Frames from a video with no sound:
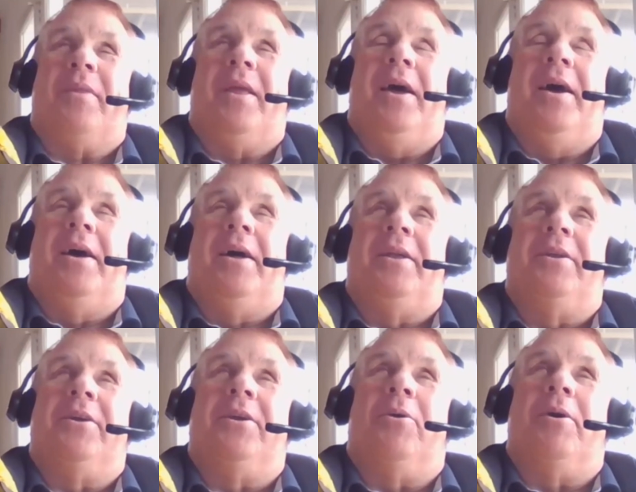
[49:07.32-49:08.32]
And
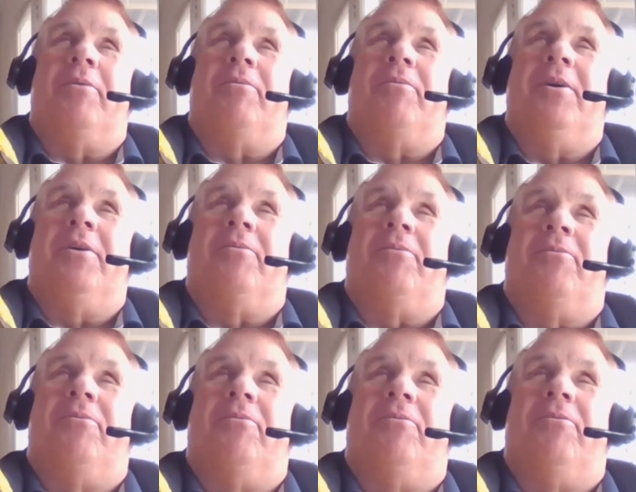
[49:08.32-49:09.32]

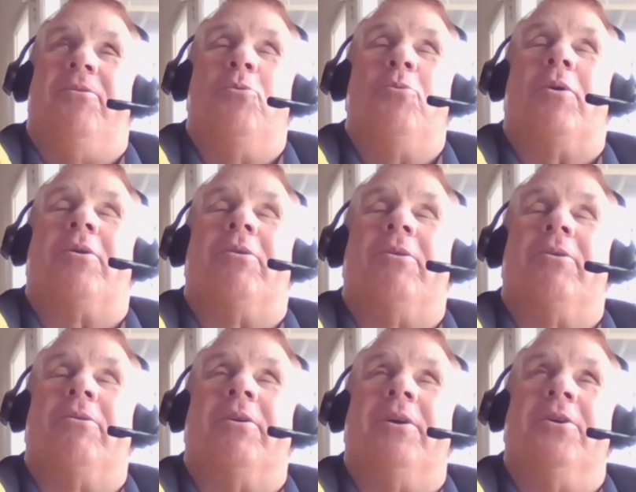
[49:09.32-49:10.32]
if you are
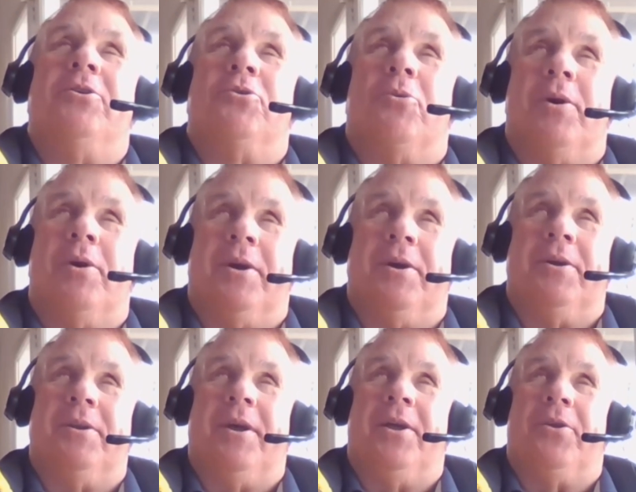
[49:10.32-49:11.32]
clearly enjoying
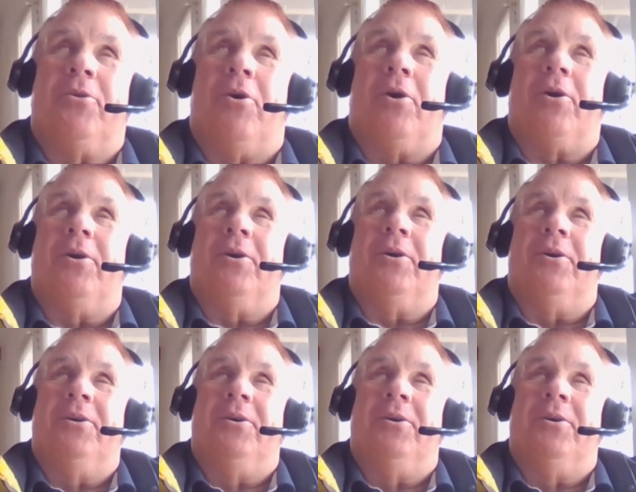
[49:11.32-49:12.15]
it and talking